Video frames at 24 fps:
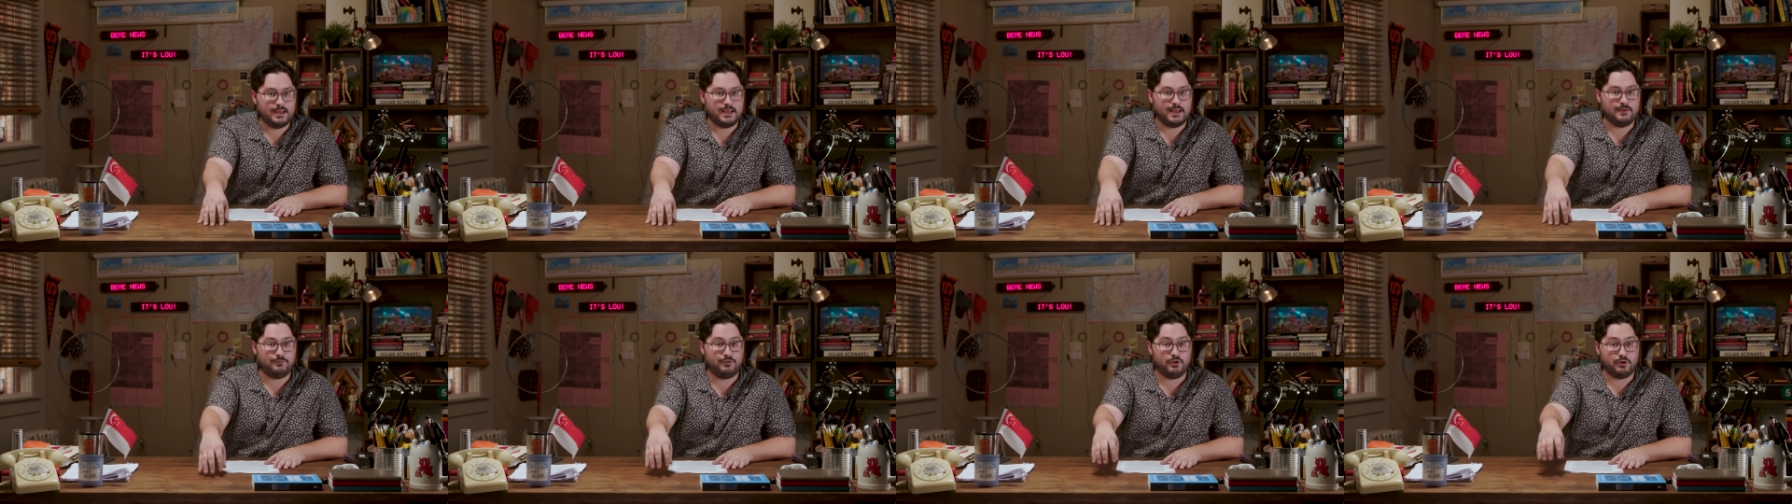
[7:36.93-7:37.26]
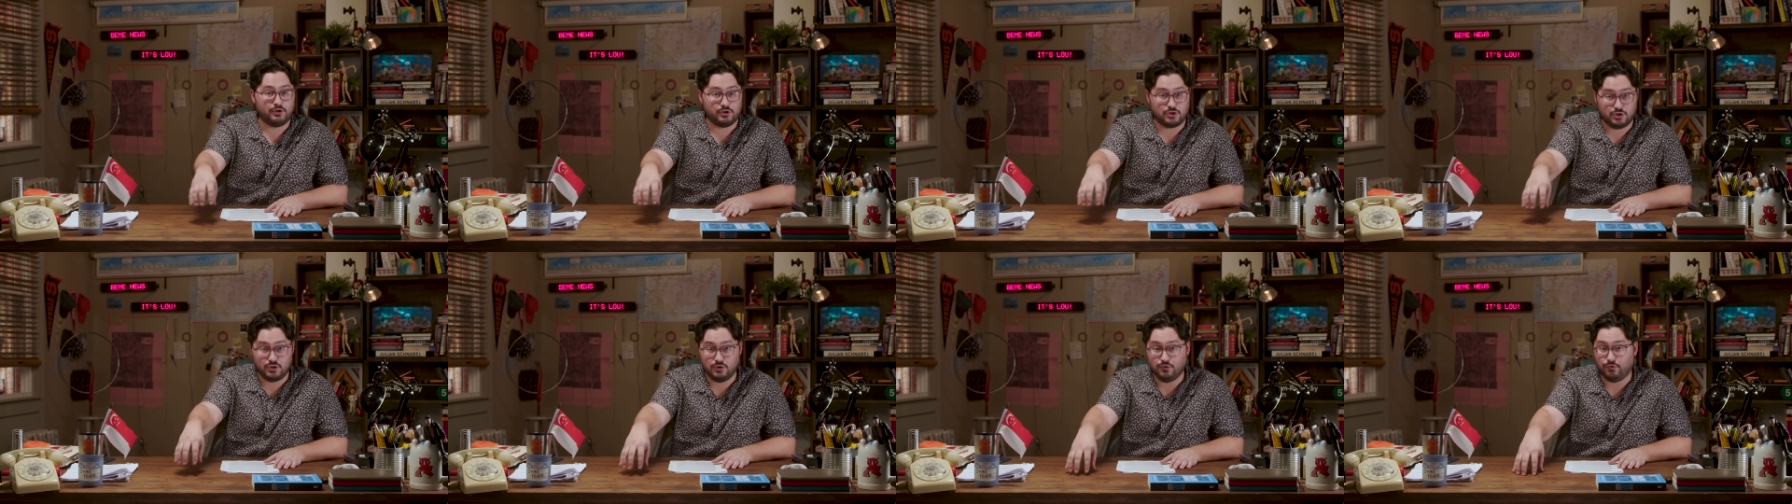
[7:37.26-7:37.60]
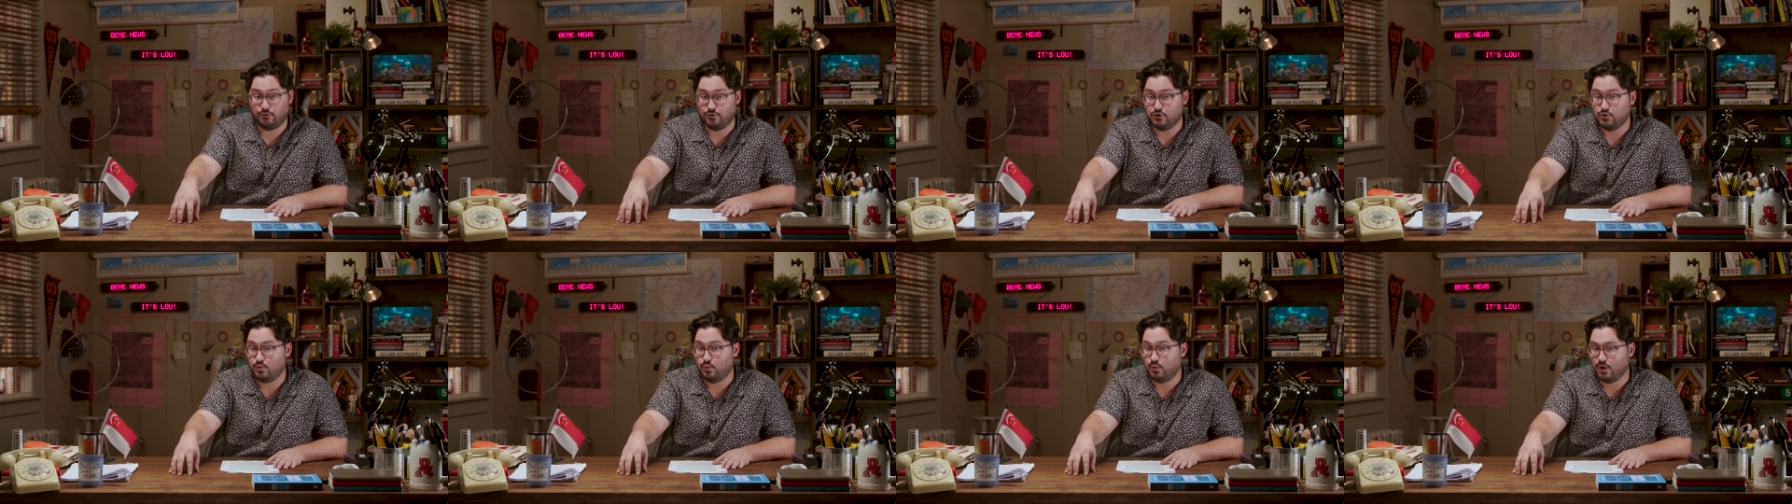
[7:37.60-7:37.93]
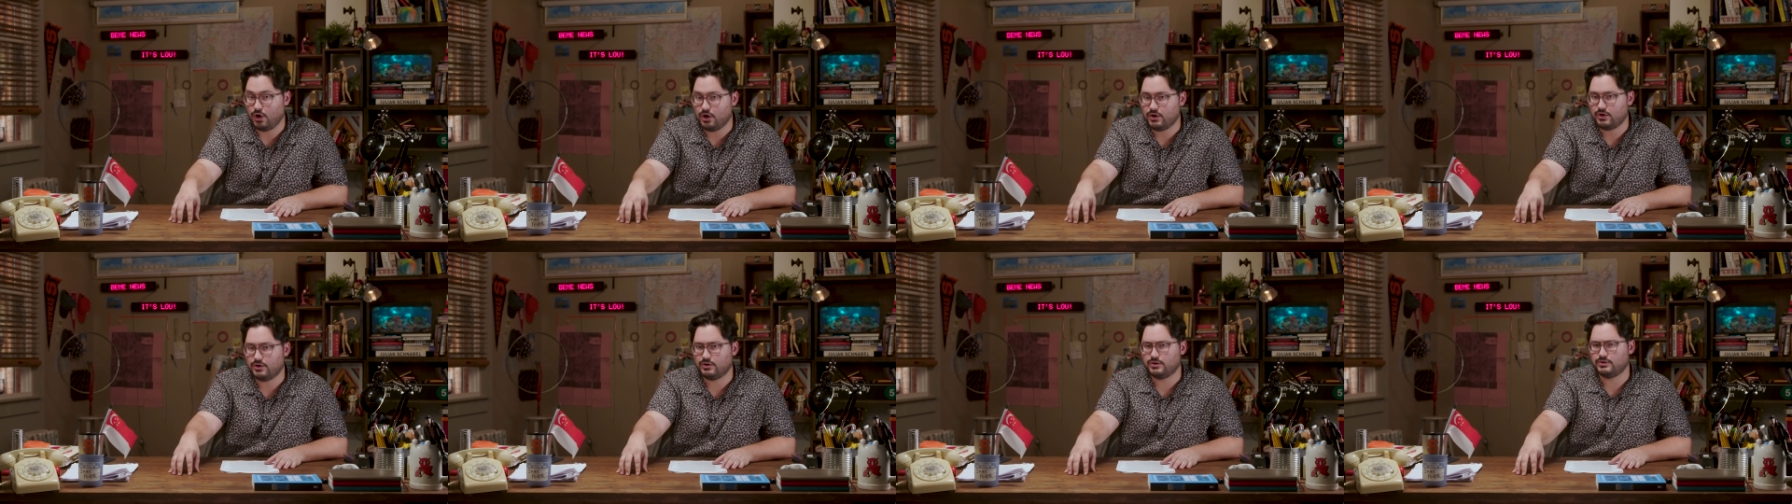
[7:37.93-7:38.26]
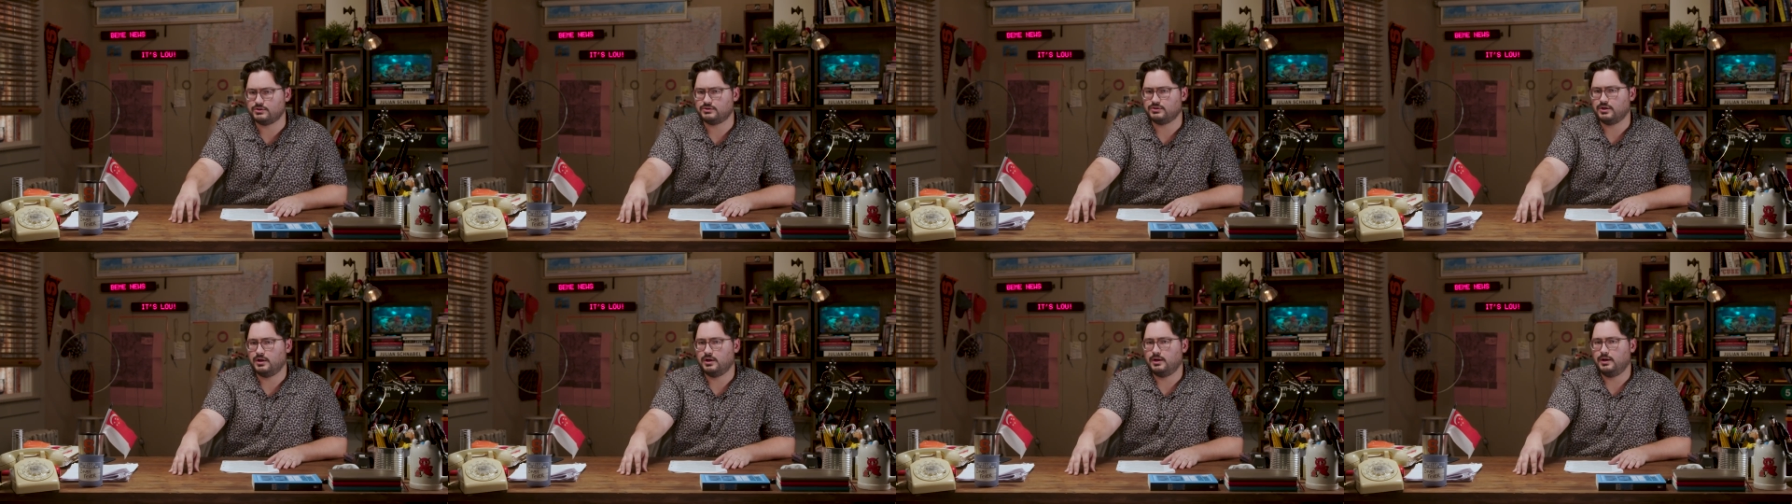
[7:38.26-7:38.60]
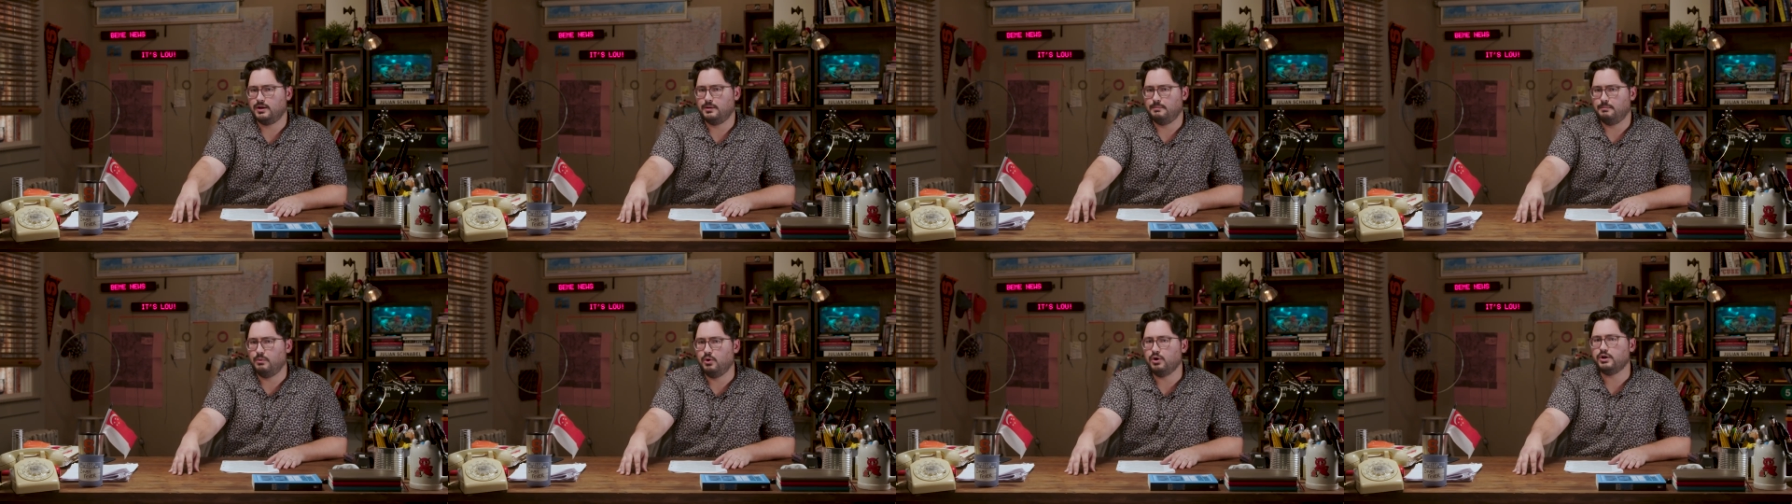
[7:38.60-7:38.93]
if there are too few workers,
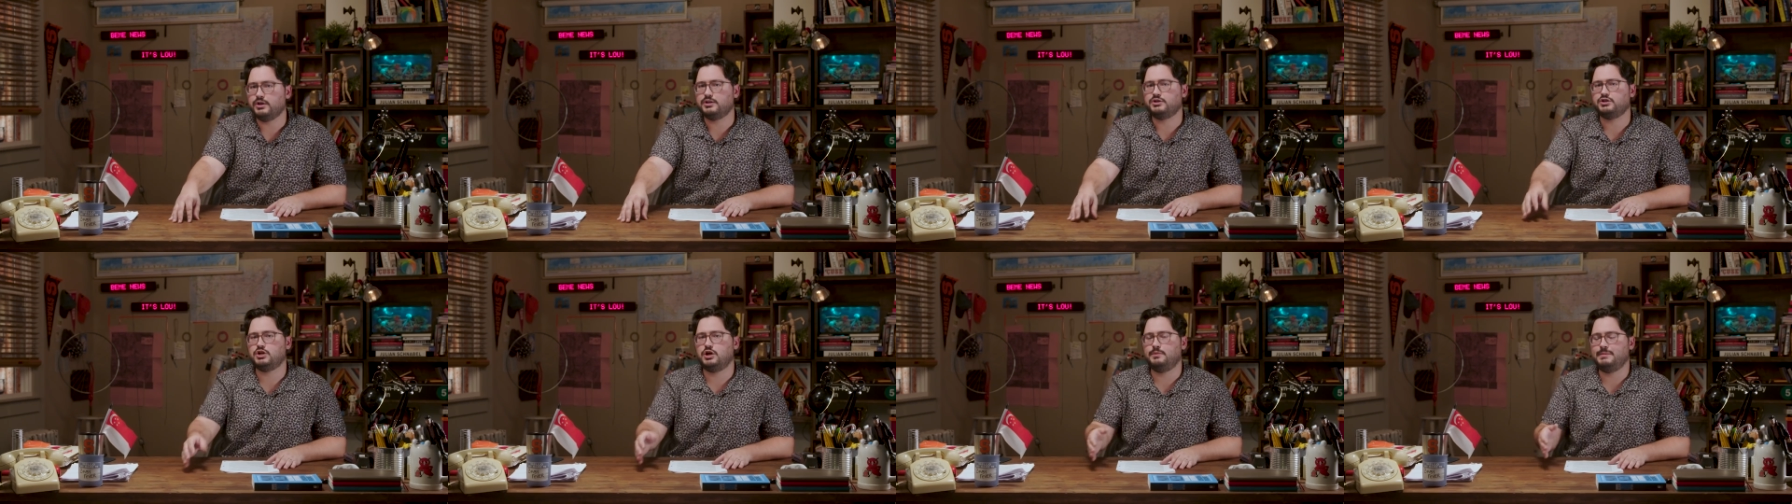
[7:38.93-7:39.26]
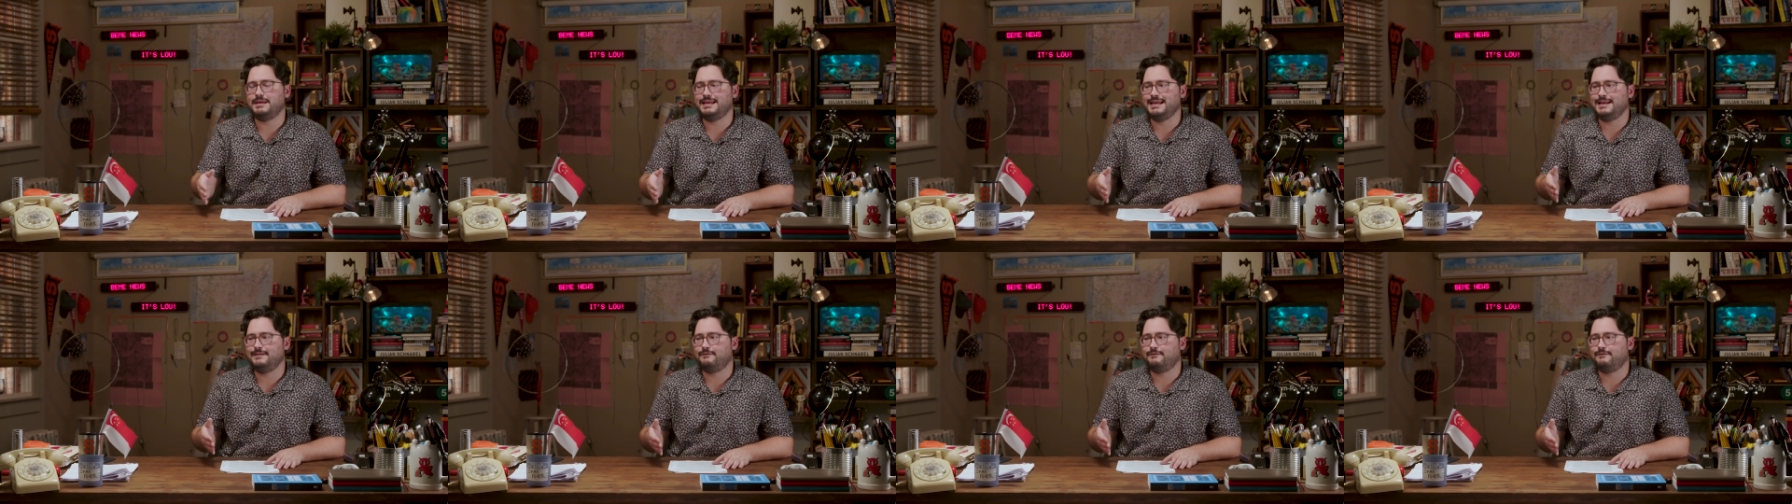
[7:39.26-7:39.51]
Morgan told me